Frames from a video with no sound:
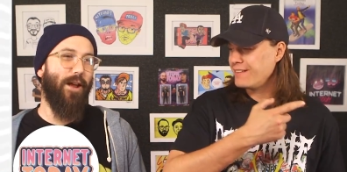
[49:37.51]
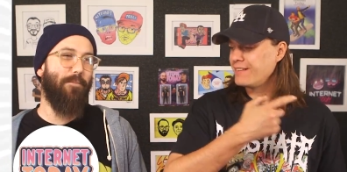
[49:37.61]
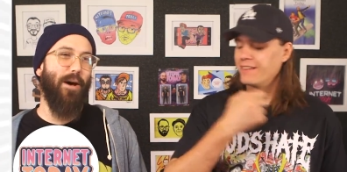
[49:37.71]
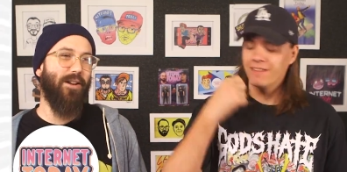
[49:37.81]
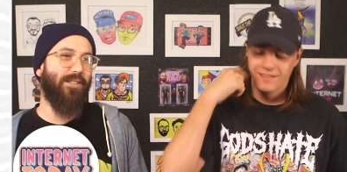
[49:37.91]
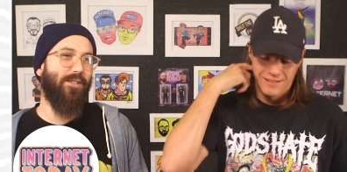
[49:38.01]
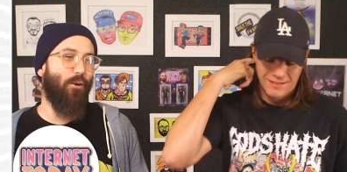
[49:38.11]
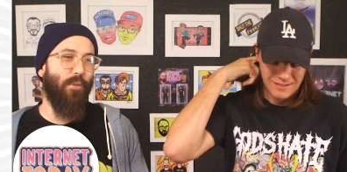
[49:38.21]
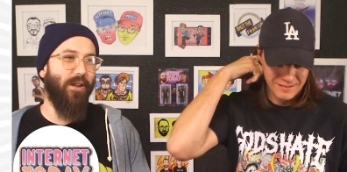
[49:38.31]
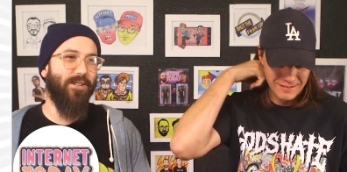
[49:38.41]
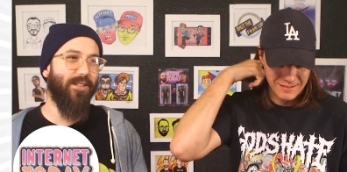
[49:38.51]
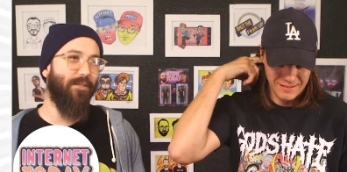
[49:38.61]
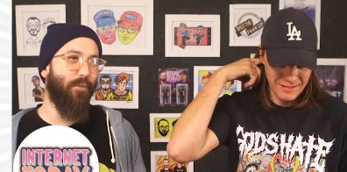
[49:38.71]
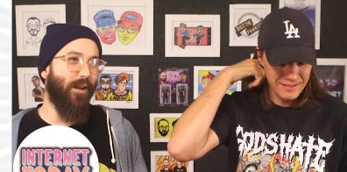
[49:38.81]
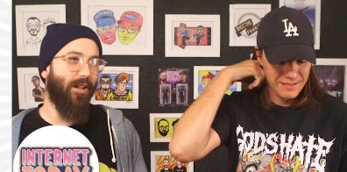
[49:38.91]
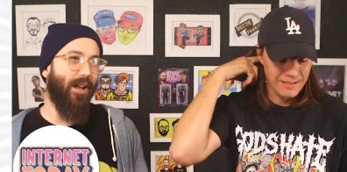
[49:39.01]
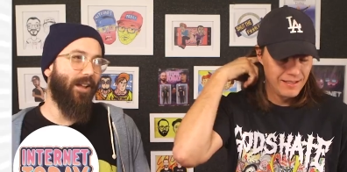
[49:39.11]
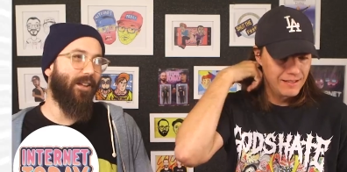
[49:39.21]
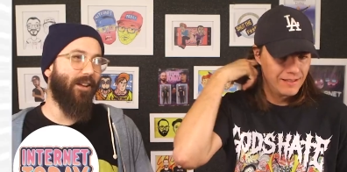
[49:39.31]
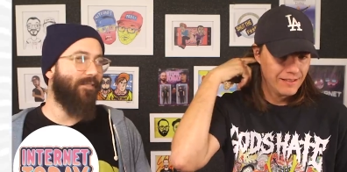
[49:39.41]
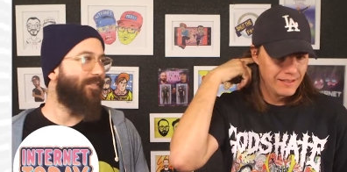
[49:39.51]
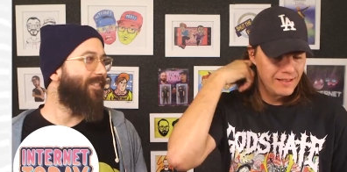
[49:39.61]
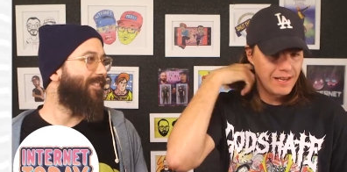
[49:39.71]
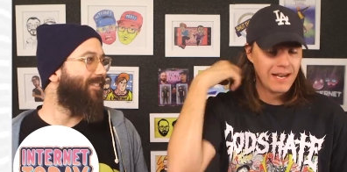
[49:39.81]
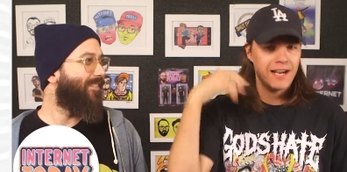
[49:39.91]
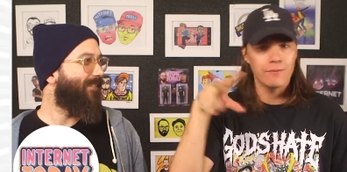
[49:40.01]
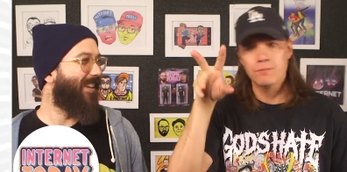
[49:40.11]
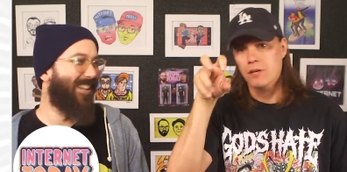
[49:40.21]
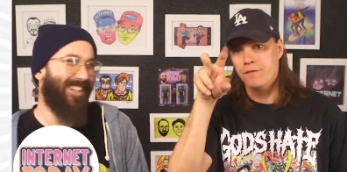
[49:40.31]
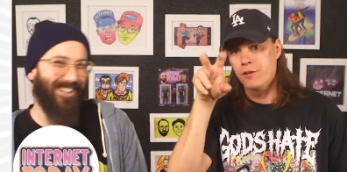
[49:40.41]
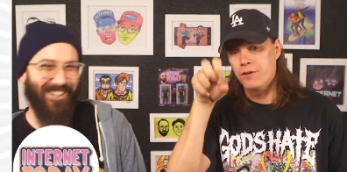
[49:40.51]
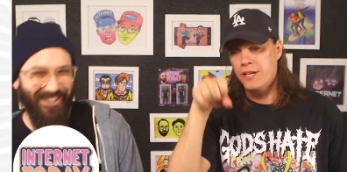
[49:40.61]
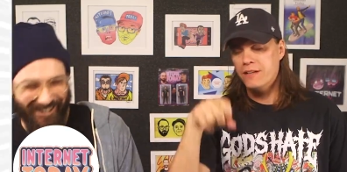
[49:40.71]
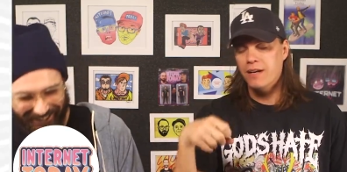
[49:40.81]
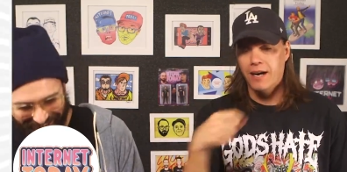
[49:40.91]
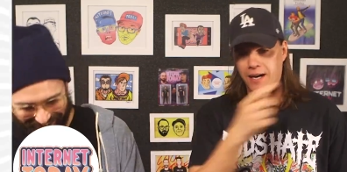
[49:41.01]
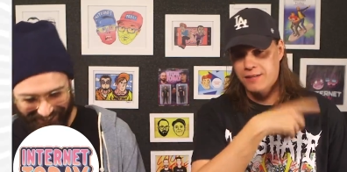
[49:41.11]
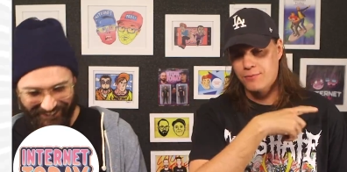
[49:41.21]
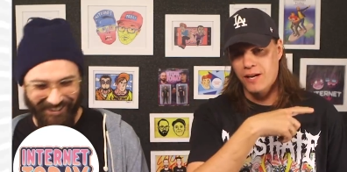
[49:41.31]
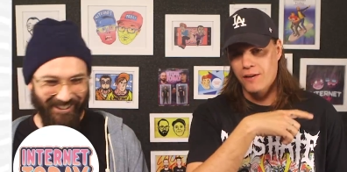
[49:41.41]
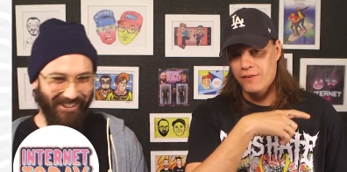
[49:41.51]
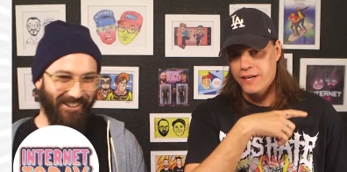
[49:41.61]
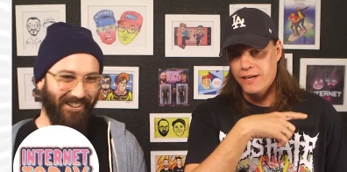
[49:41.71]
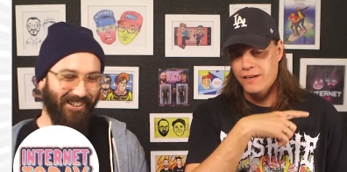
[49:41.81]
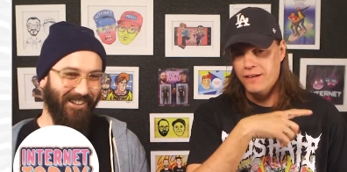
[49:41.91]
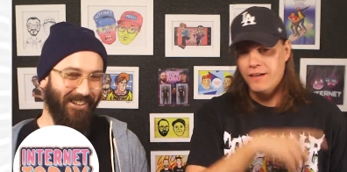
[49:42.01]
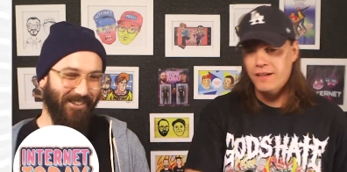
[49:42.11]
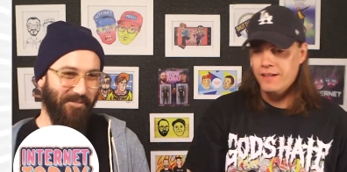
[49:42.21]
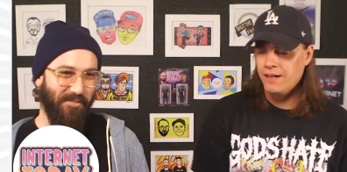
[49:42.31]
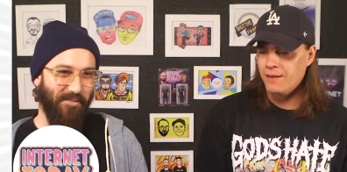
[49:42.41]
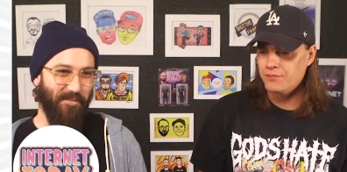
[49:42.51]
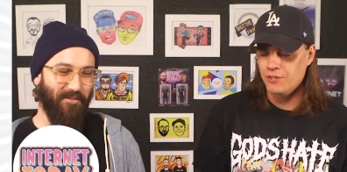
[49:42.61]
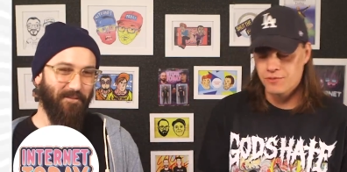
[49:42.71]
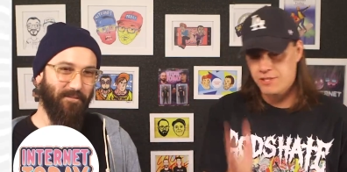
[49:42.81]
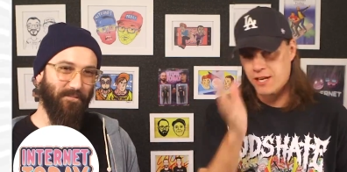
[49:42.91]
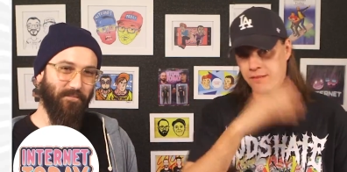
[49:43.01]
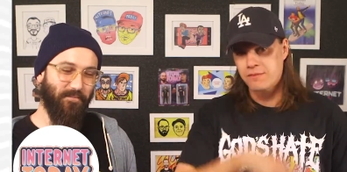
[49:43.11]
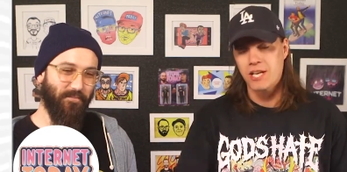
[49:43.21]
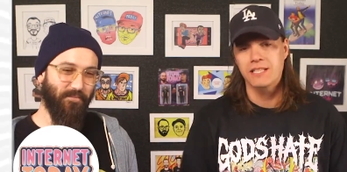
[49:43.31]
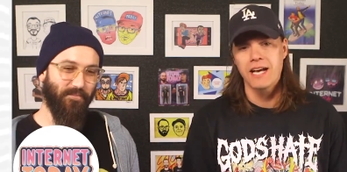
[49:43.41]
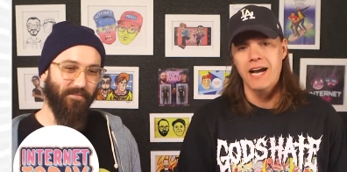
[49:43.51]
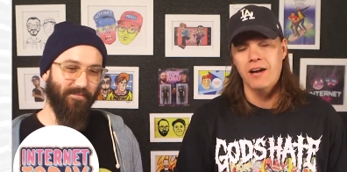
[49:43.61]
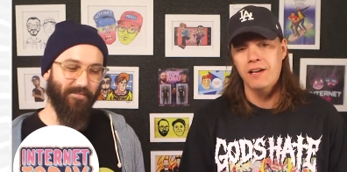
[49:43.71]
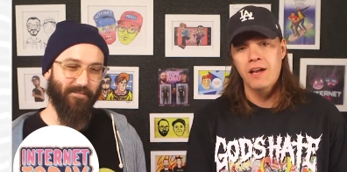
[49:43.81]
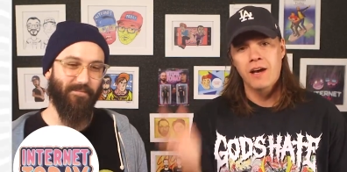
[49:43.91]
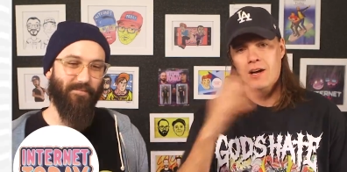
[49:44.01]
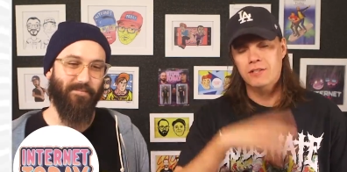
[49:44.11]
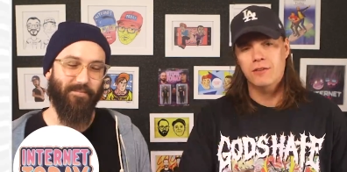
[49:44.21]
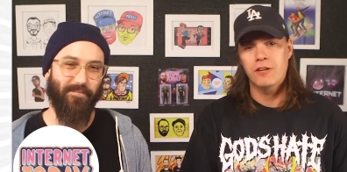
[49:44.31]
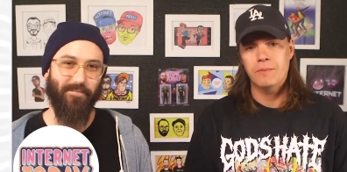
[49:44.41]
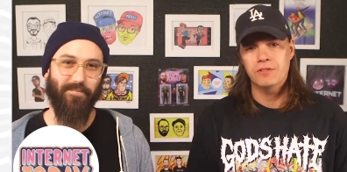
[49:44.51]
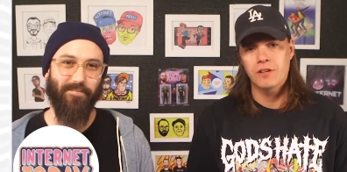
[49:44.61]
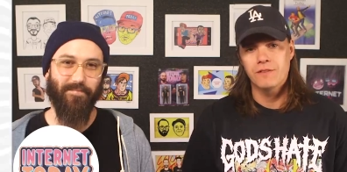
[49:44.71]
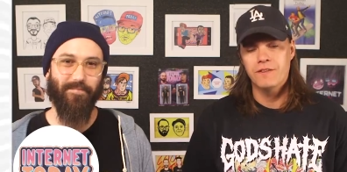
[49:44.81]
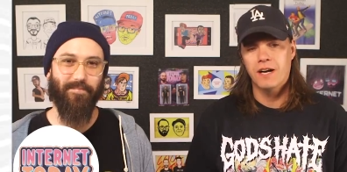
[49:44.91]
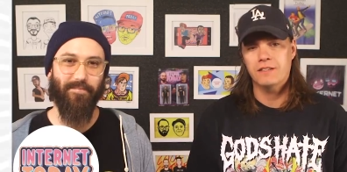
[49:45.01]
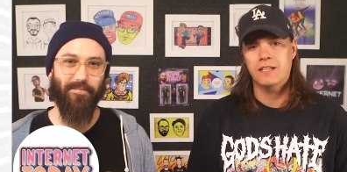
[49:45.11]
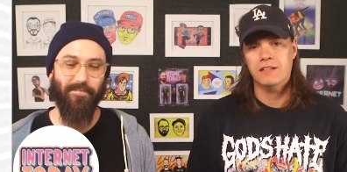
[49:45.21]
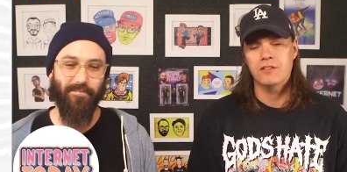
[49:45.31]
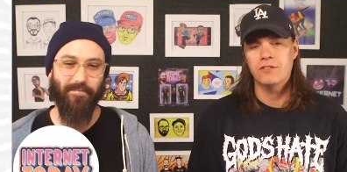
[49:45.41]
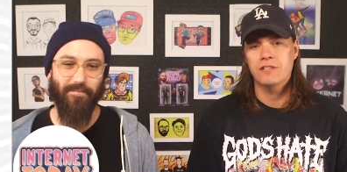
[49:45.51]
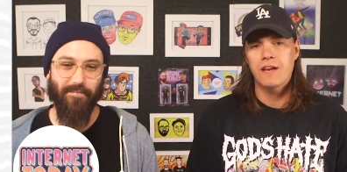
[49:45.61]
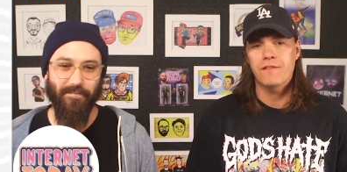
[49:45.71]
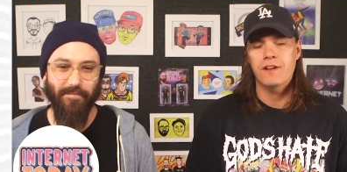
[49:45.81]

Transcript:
Speaker 1: read about it so much that I'm like, oh, I get it.
Speaker 2: I reviewed it. Uh, it's right over here. Um, so check check that out. Also, an episode of uh, Tech News Day